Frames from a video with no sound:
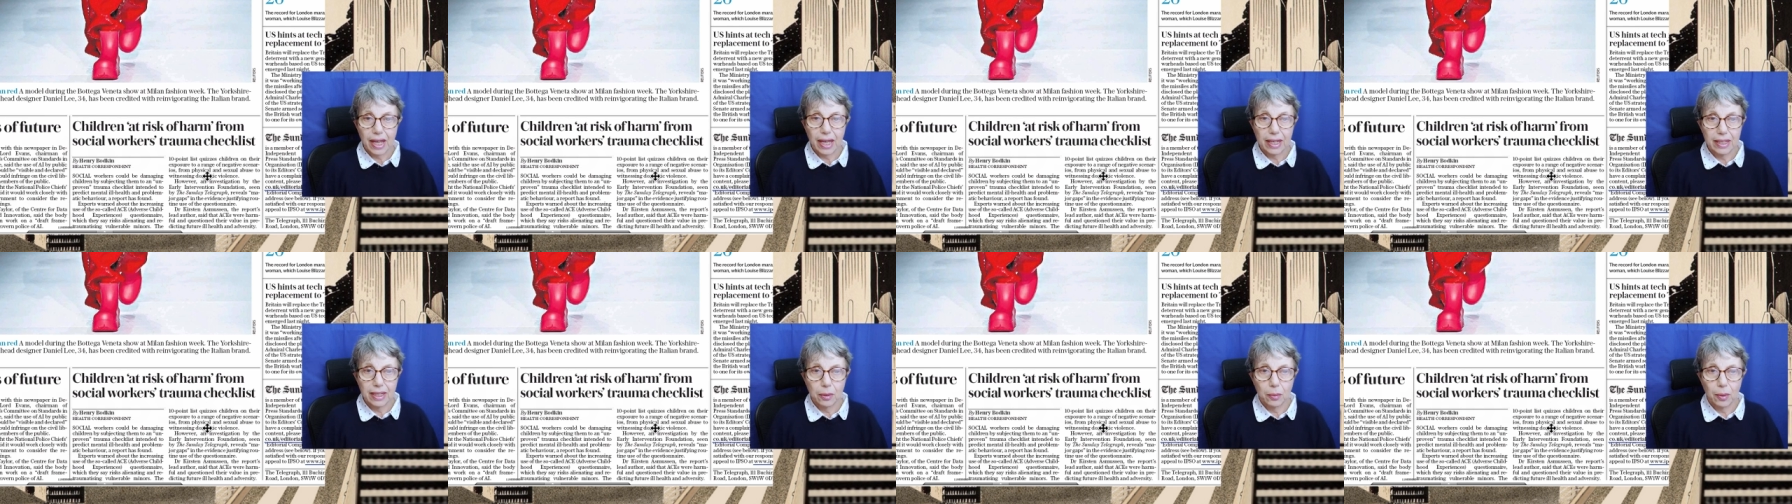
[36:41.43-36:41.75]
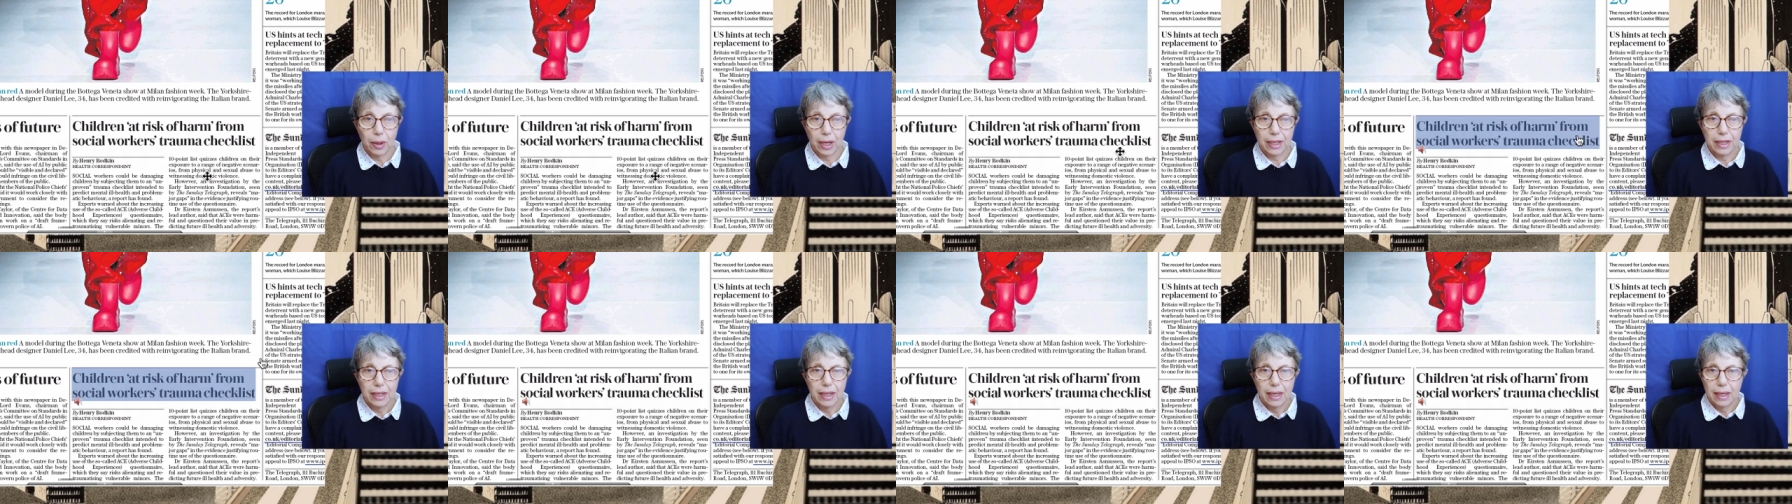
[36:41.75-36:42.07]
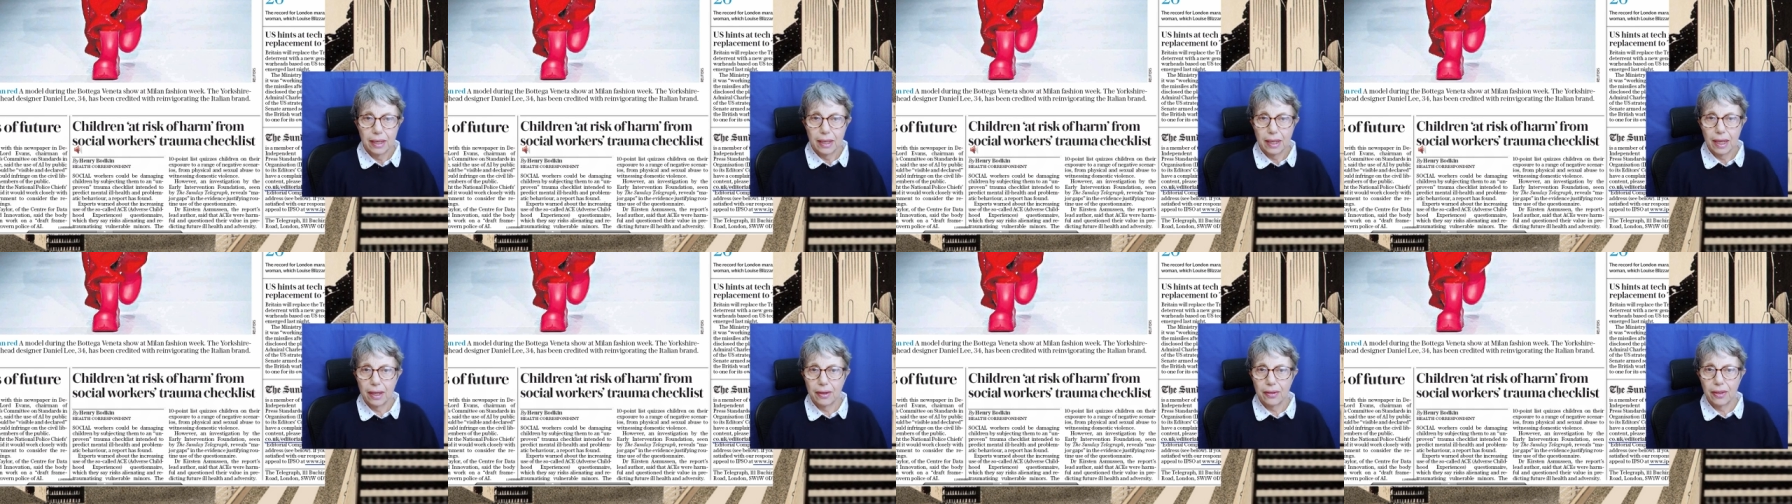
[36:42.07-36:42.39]
Anyway,
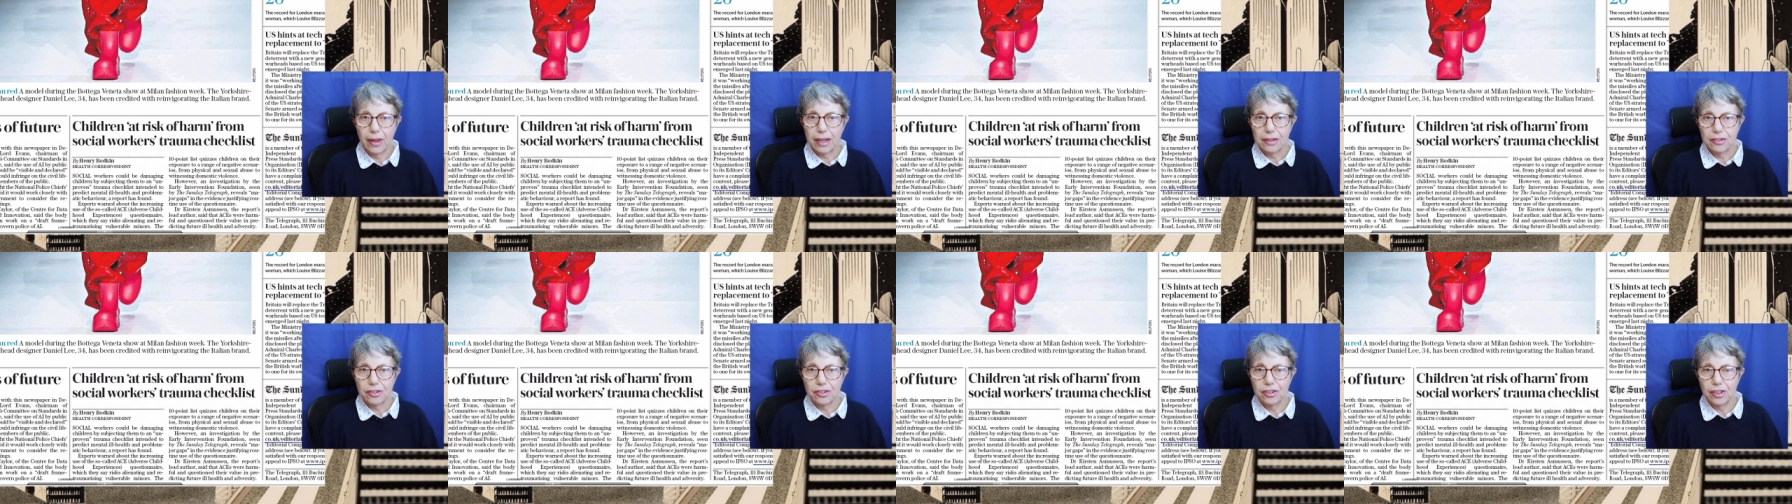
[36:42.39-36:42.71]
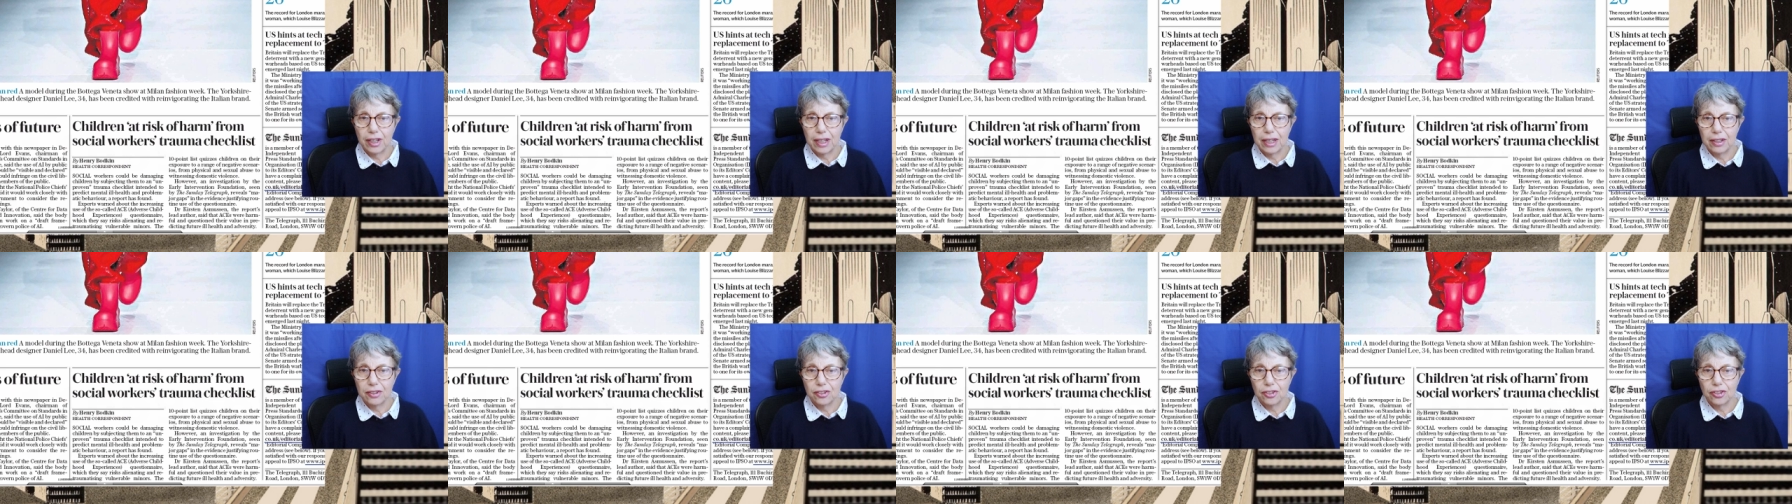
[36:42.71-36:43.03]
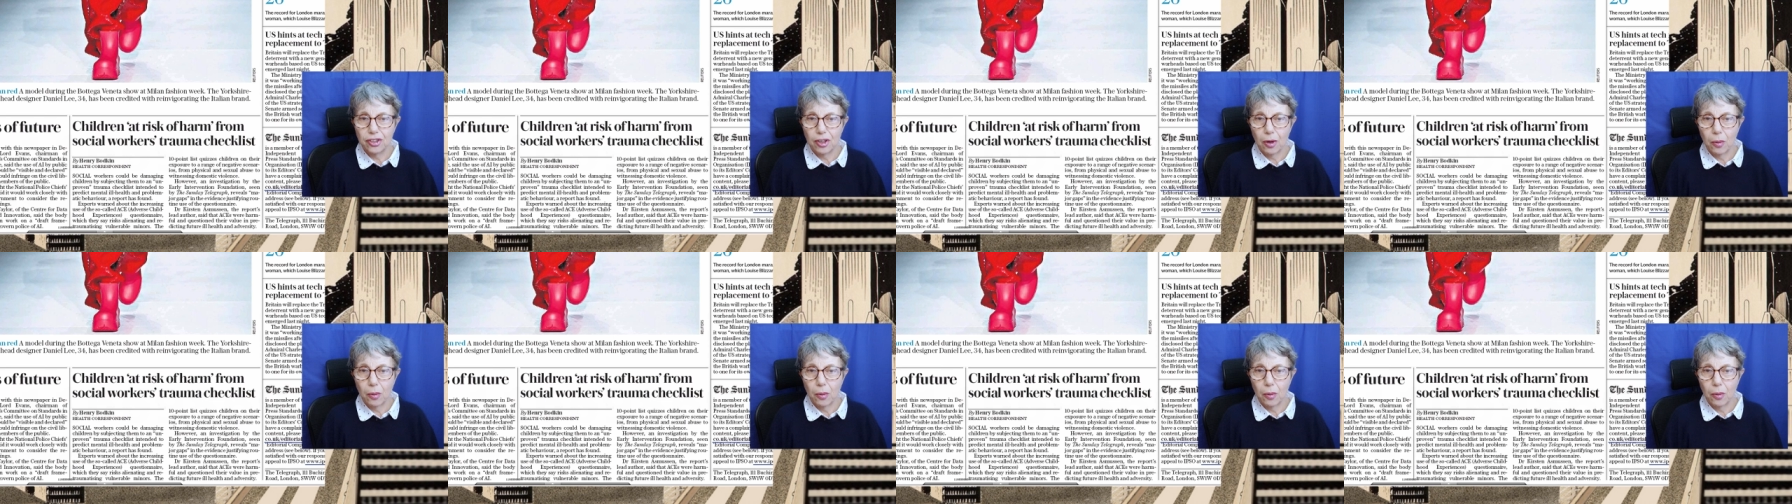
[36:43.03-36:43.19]
uh, that's it.